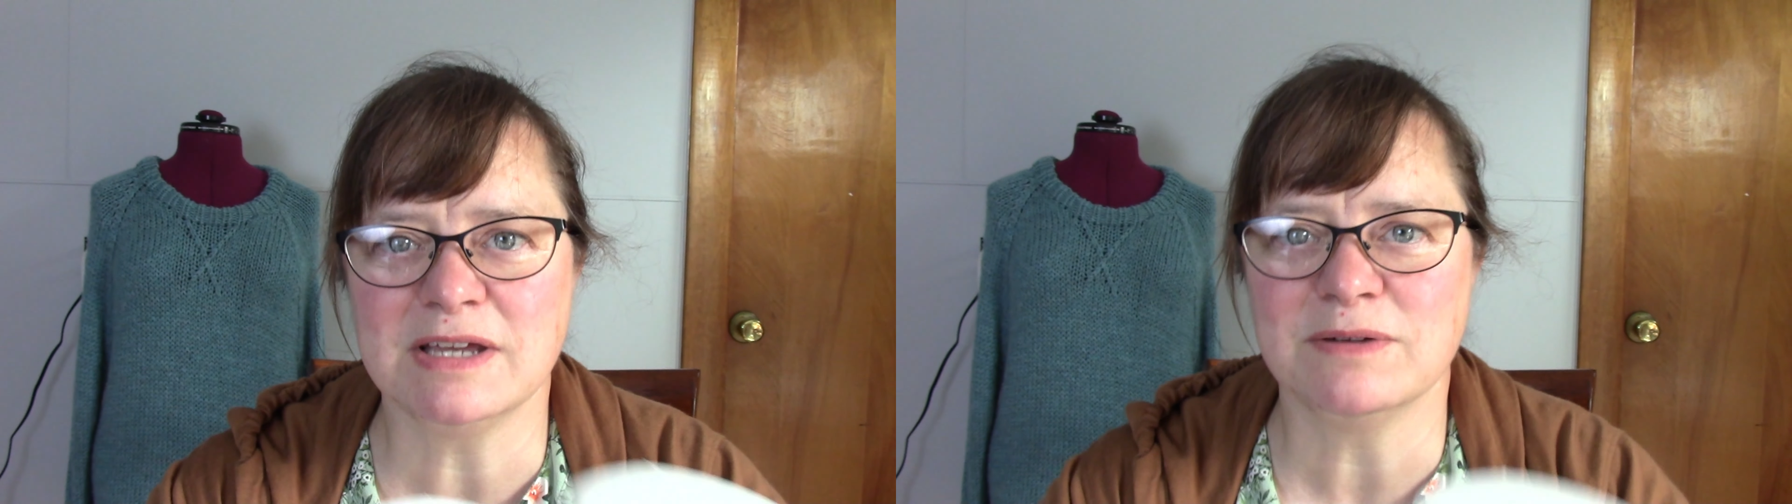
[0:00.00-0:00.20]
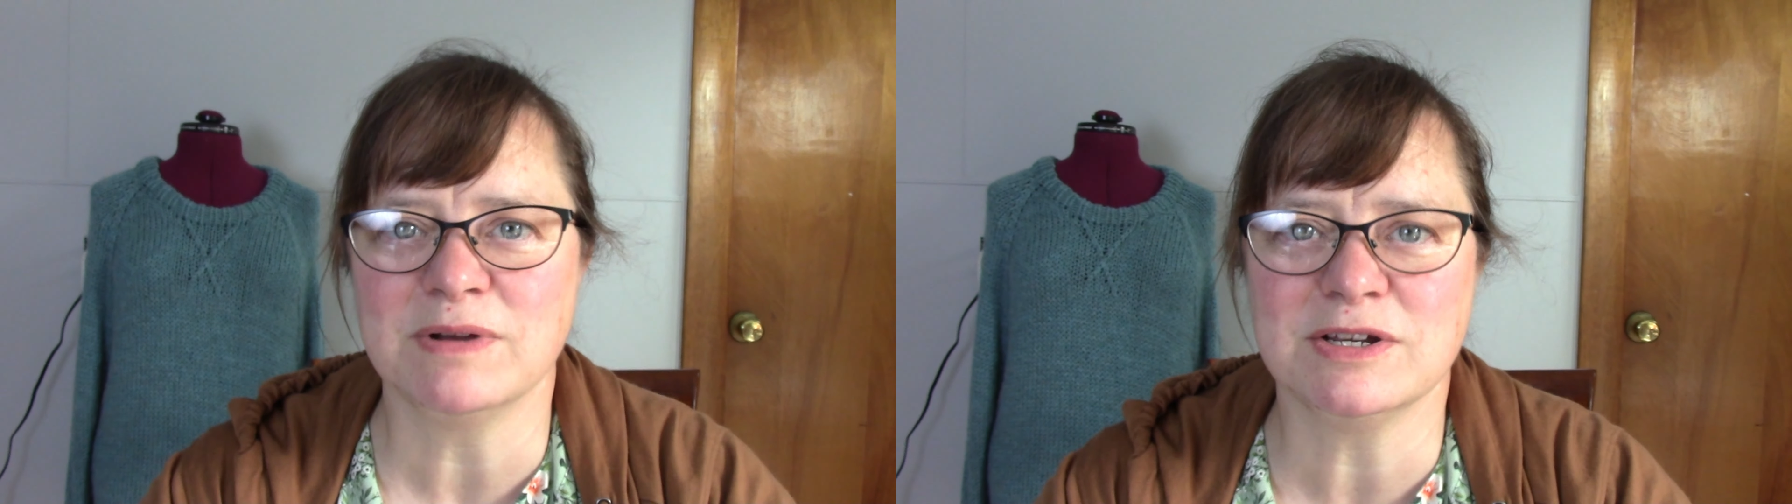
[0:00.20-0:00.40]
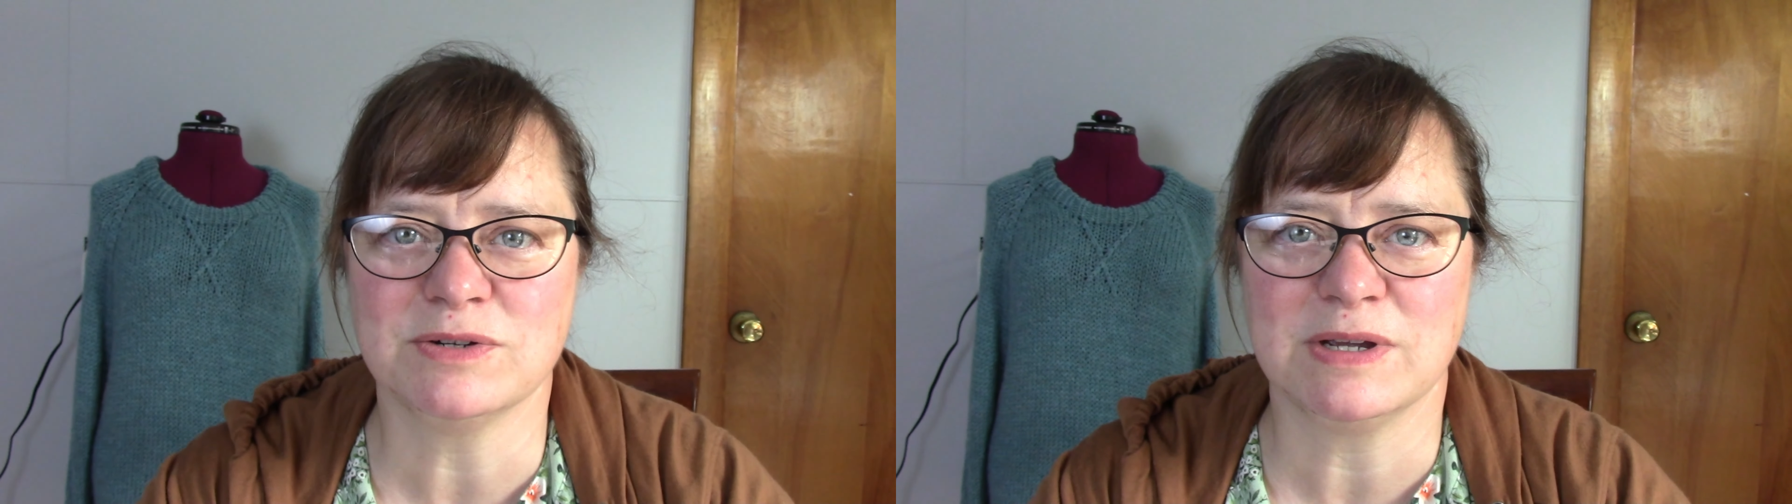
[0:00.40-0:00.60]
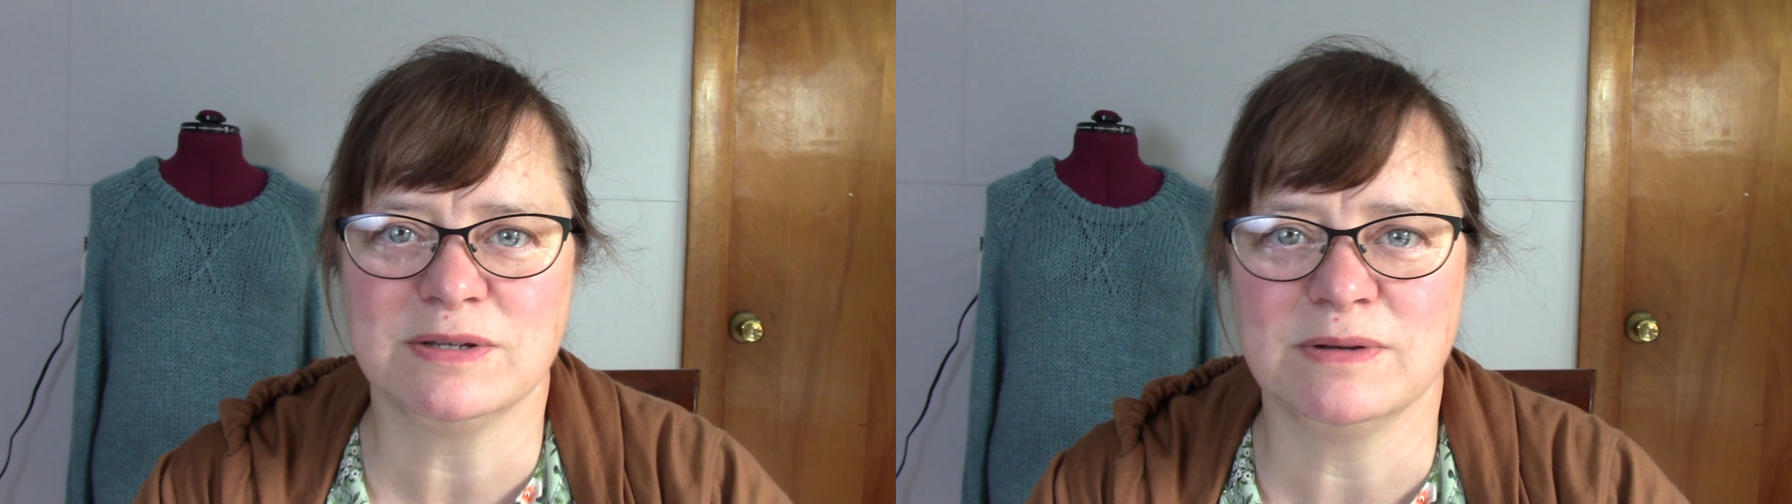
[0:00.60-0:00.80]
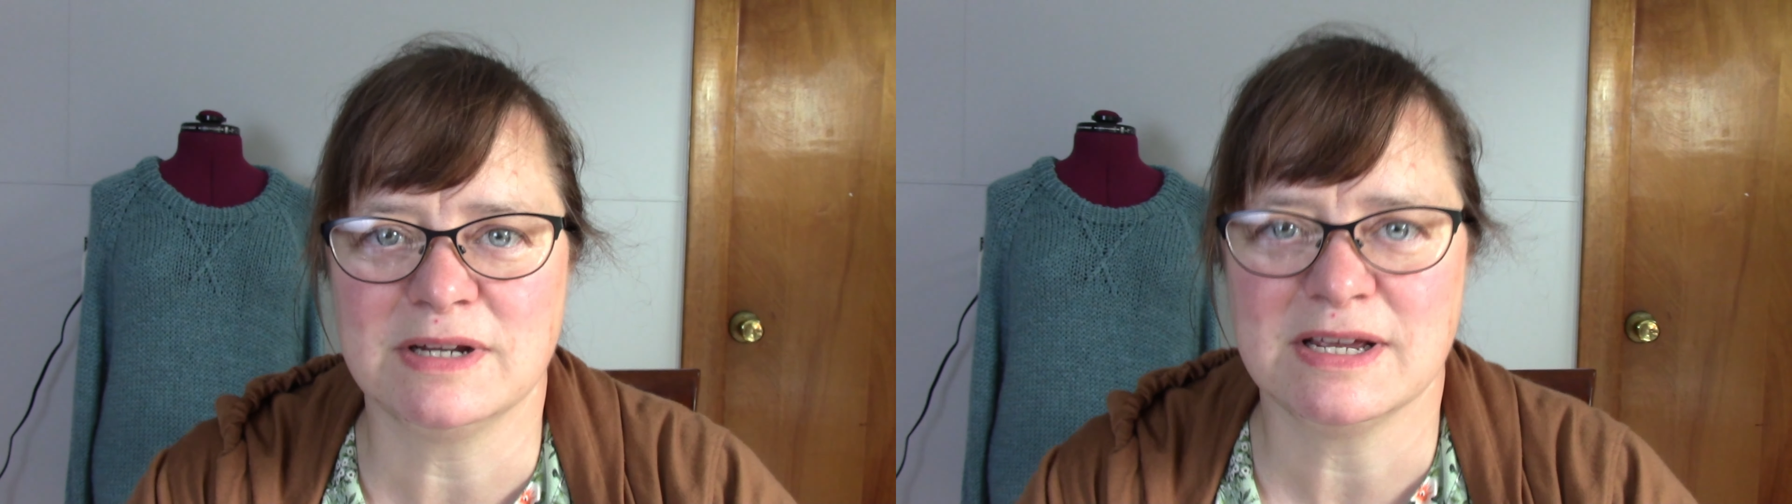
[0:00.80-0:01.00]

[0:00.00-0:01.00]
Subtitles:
don't enjoy 2 at a